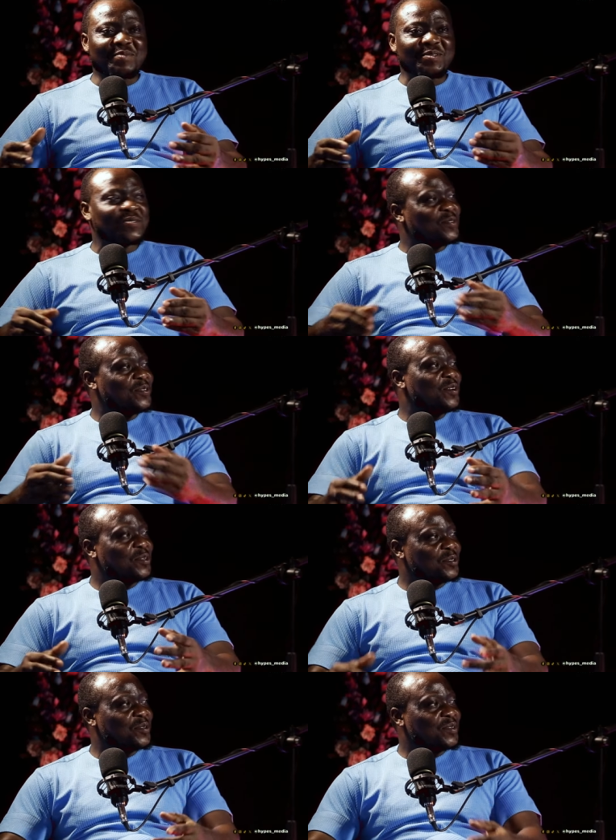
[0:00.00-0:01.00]
booth to do your
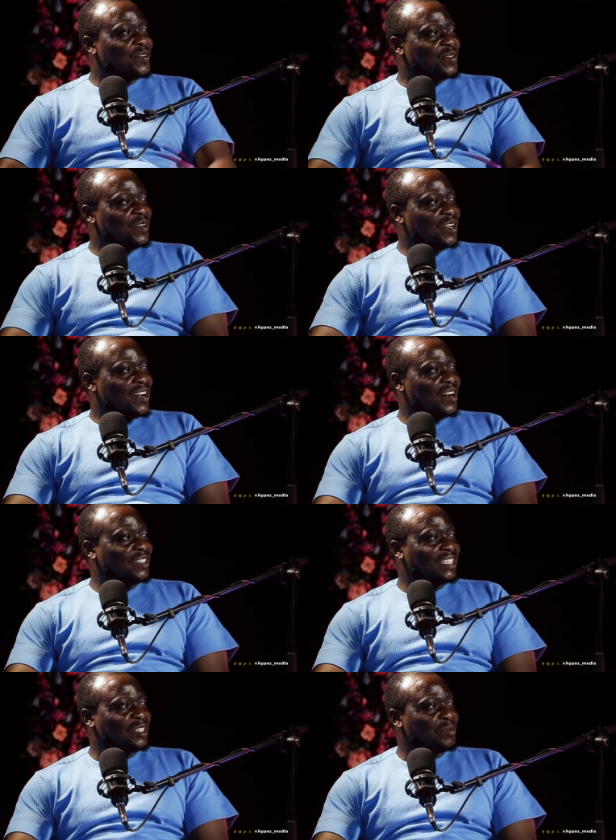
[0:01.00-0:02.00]
song? How
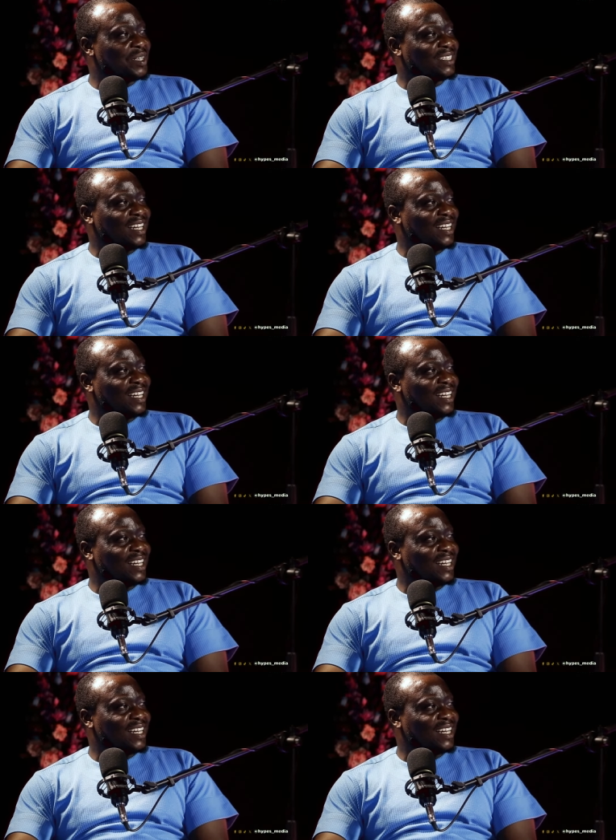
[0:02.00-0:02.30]
was the experience?